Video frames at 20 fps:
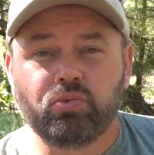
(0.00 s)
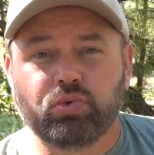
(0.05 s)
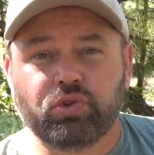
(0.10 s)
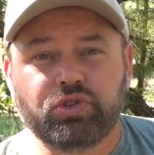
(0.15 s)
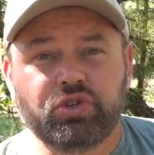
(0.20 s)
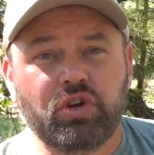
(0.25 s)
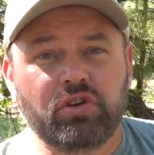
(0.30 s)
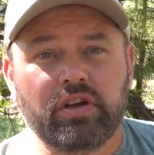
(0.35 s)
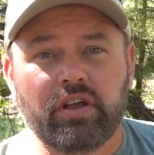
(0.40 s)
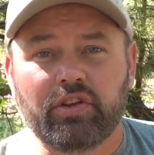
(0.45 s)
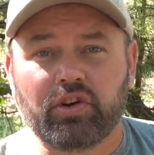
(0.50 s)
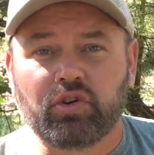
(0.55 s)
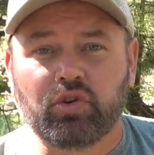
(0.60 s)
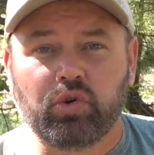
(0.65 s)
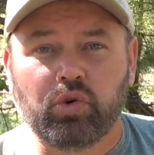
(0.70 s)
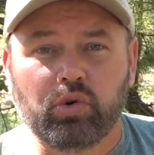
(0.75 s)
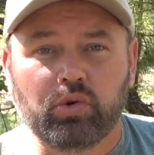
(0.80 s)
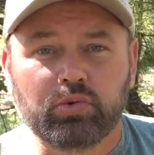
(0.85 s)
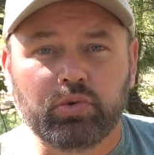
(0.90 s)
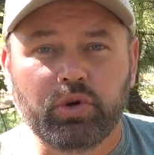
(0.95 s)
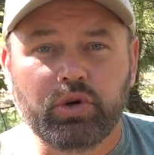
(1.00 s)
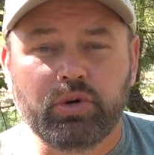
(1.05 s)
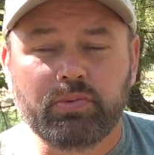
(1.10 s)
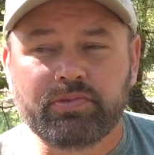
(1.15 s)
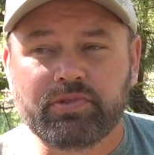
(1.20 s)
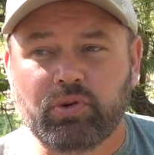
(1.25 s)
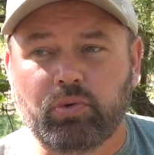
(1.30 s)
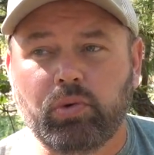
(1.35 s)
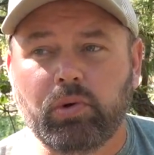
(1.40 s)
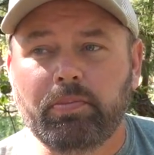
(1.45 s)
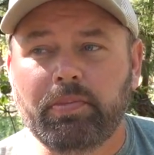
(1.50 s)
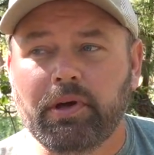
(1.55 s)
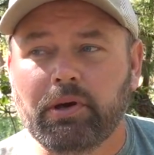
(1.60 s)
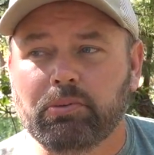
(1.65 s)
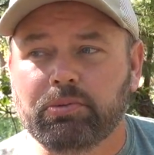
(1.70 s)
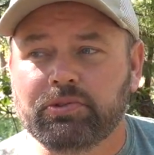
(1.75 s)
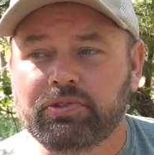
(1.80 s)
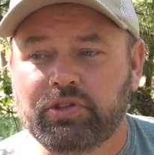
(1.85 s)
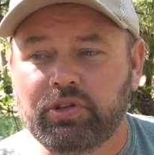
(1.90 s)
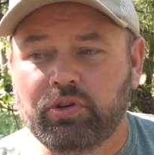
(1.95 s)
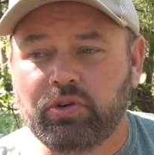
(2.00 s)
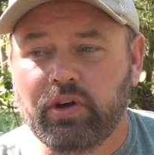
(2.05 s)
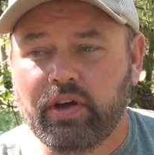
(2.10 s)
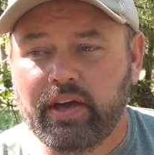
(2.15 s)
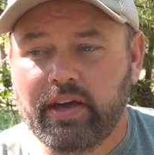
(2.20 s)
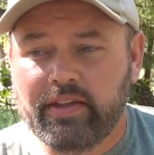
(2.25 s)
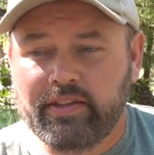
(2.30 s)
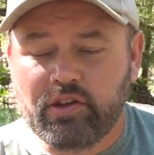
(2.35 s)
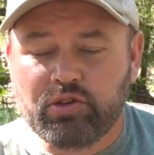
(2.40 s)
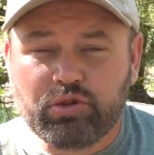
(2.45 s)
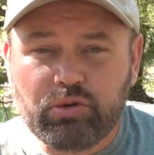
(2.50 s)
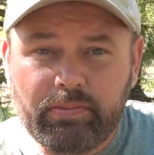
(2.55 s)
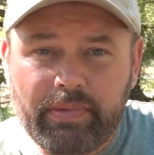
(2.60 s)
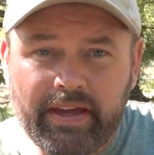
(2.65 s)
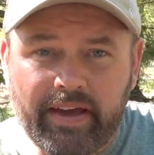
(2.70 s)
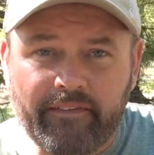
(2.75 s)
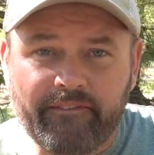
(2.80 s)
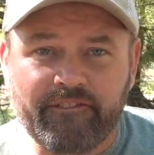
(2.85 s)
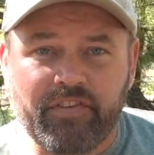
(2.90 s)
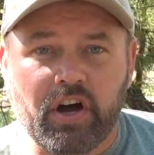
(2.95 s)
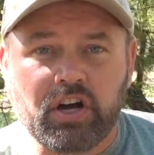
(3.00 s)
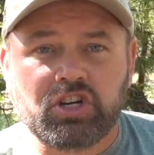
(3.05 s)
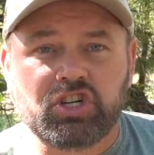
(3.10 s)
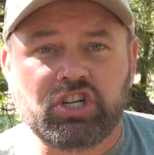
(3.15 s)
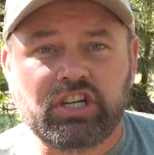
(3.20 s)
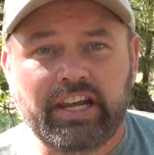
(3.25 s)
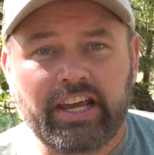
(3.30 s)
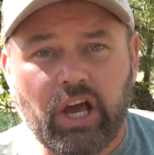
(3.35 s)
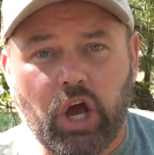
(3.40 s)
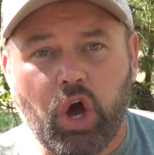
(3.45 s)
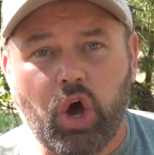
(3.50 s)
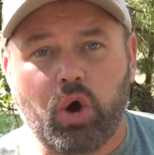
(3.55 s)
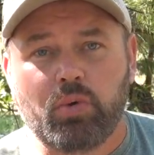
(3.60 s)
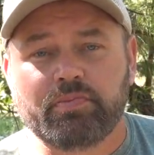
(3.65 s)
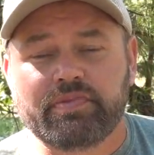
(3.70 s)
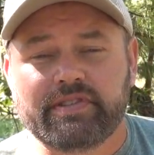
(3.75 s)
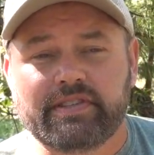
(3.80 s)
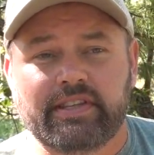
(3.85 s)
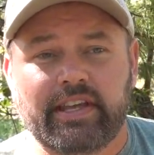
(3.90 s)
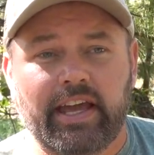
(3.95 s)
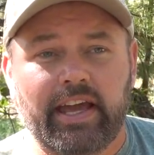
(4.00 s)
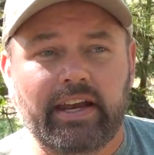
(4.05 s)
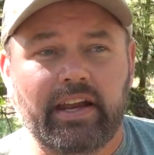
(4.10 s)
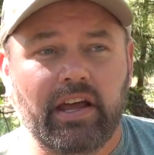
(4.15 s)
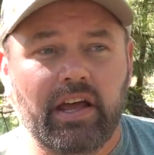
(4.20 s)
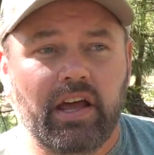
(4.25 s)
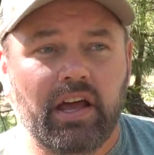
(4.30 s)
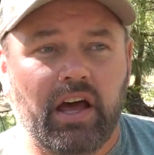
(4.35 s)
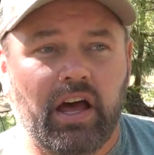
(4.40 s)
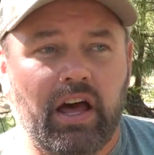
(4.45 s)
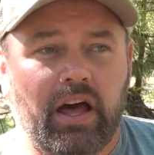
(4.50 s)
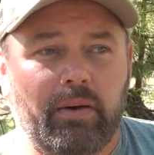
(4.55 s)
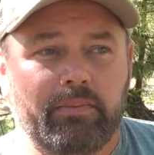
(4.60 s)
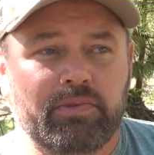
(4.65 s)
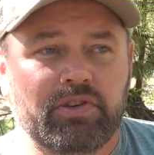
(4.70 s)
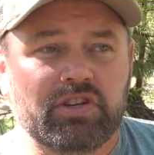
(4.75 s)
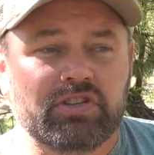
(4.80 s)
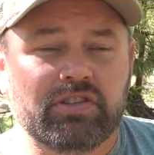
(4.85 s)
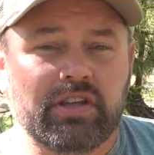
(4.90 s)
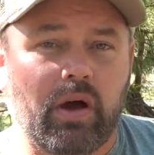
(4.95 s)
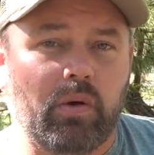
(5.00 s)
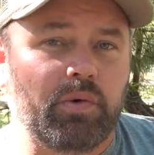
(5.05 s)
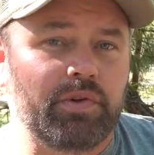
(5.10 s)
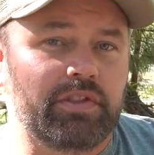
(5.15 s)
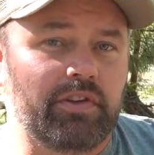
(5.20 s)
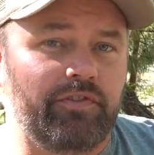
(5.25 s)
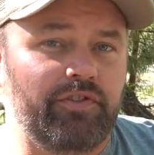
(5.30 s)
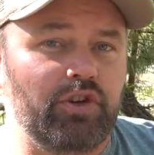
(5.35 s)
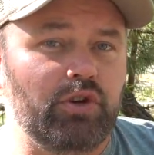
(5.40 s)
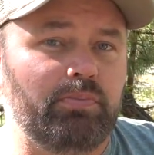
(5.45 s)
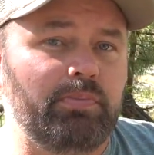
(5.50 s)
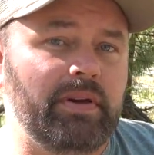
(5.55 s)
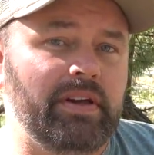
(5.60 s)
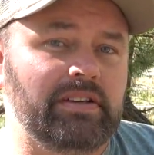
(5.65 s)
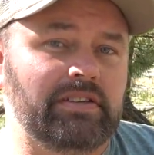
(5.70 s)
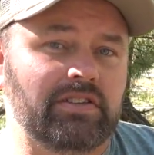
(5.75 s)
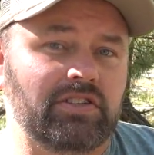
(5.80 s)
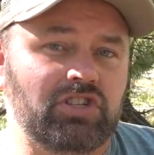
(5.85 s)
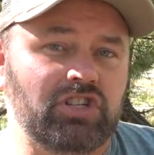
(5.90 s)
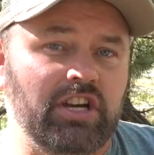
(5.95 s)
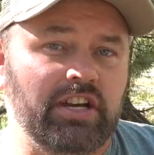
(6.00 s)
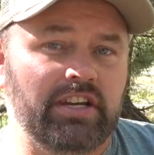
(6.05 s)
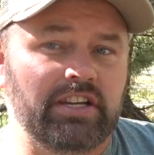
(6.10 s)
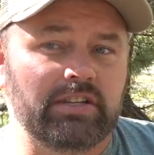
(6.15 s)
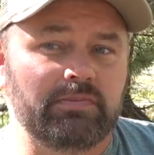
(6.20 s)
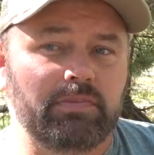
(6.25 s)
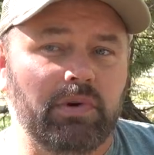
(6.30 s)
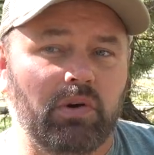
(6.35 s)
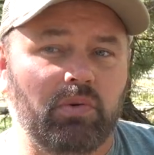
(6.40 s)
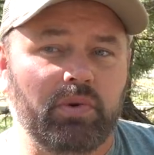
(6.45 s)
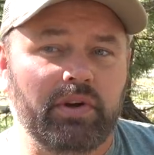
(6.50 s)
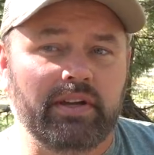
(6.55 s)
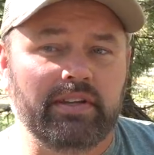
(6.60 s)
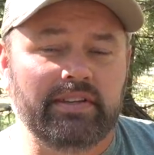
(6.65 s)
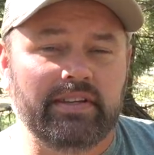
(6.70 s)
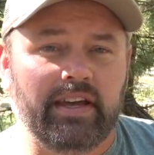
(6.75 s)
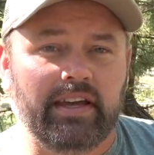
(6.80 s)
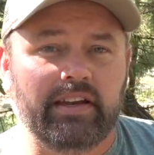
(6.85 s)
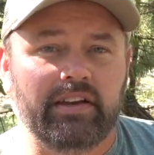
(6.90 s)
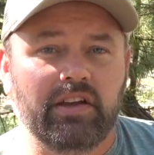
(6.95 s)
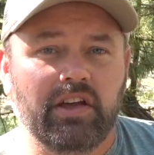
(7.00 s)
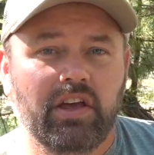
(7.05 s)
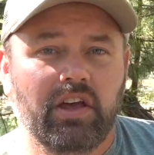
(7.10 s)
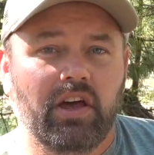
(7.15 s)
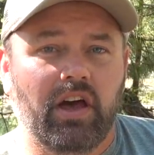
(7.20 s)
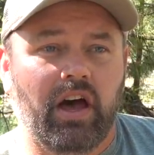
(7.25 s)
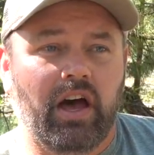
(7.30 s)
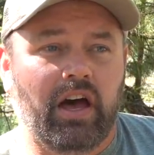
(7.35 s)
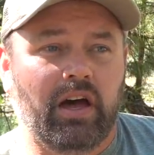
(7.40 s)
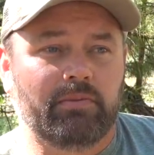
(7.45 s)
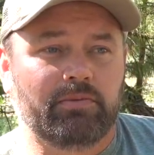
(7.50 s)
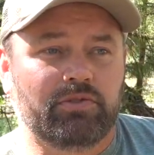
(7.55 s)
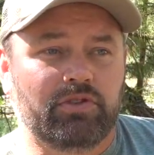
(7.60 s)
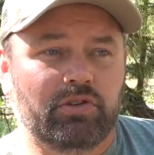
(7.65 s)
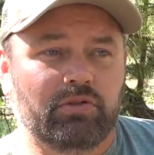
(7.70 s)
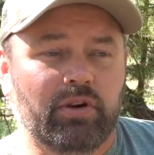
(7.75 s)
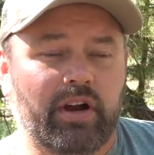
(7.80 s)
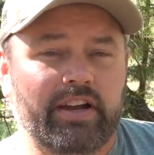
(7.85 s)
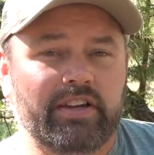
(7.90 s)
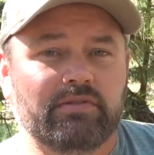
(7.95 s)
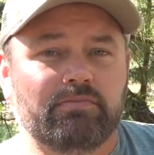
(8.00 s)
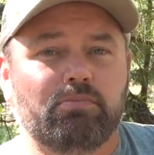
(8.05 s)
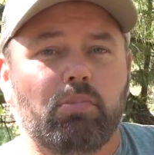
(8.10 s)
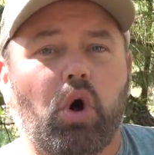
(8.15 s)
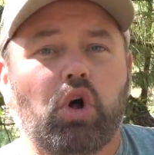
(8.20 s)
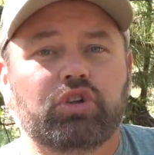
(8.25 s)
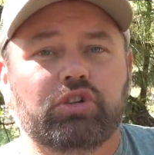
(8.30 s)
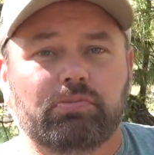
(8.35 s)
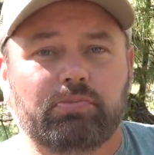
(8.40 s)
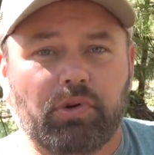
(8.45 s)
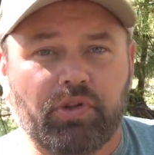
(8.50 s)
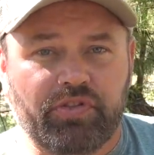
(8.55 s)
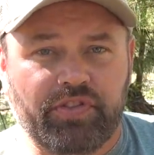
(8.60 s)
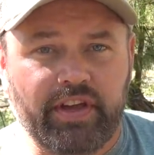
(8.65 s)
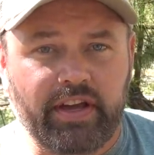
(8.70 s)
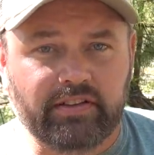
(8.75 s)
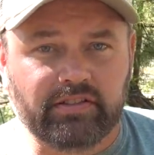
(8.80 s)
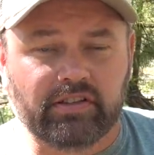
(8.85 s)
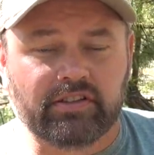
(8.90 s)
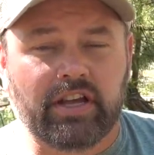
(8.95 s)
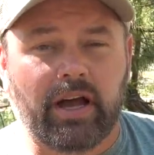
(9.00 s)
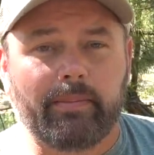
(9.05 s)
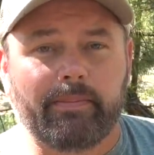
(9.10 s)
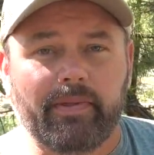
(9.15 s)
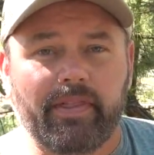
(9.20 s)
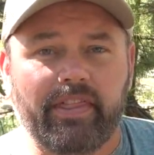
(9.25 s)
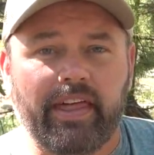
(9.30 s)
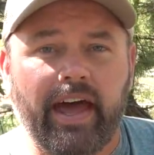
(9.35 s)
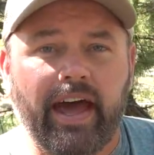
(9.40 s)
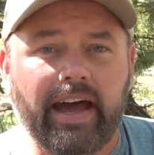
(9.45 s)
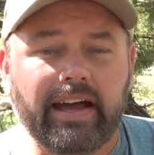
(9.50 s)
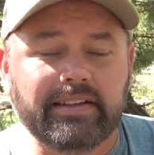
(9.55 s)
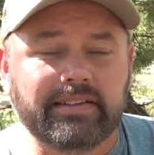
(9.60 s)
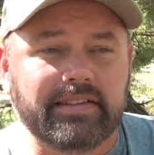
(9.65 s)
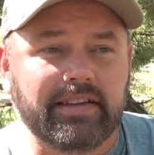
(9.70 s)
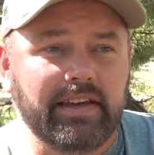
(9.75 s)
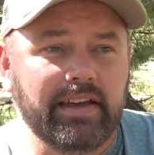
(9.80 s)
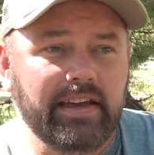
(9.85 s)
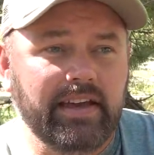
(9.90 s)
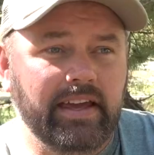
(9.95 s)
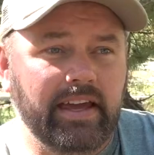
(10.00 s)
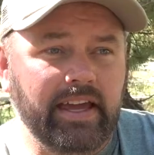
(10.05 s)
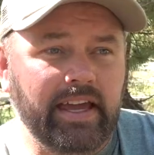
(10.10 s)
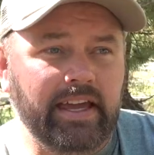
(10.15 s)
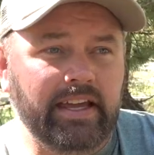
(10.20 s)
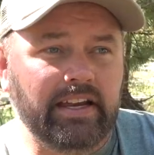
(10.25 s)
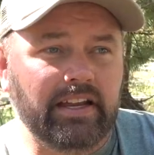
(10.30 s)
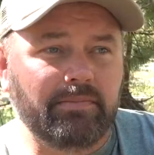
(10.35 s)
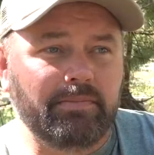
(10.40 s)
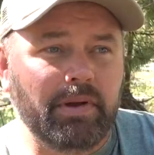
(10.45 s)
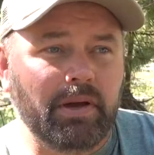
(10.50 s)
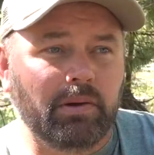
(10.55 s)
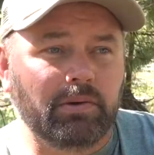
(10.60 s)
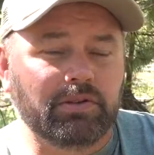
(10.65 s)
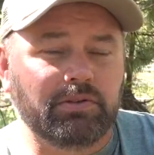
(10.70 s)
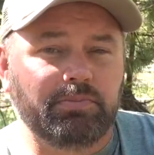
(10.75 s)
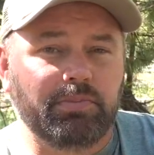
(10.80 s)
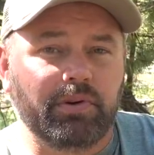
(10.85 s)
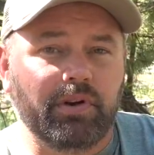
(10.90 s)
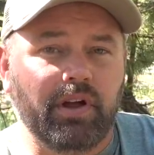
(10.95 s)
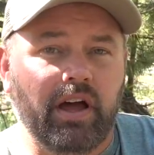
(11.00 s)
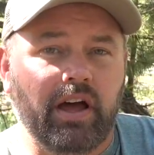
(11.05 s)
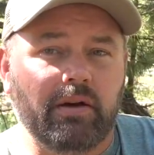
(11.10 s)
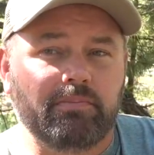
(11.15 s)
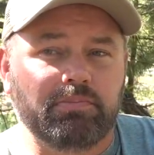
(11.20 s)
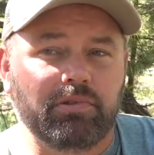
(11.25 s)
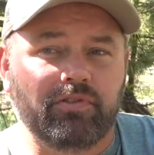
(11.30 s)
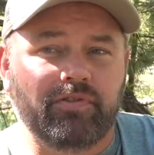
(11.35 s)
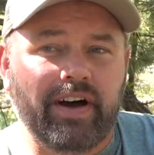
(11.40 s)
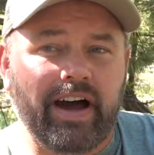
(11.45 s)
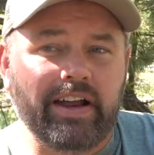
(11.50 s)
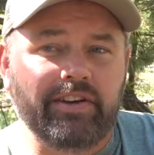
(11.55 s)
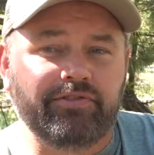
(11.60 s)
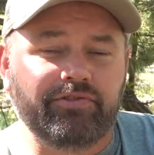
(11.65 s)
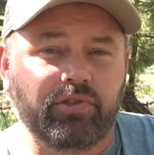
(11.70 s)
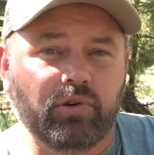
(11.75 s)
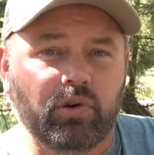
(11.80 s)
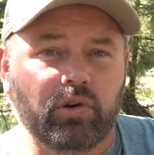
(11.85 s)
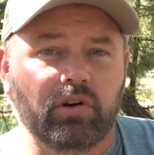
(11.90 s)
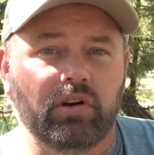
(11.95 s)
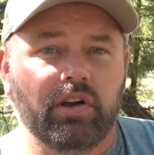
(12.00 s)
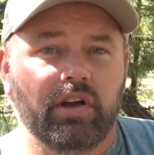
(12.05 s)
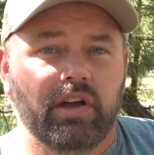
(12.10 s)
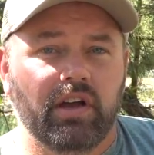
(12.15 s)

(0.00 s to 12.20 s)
We'll do another cool room. So we'll be able to, this will be a functioning homestead, um, just not with a few pigs and chickens, but we intend um, to raise multiple things on top of that and uh, be able to uh, provide for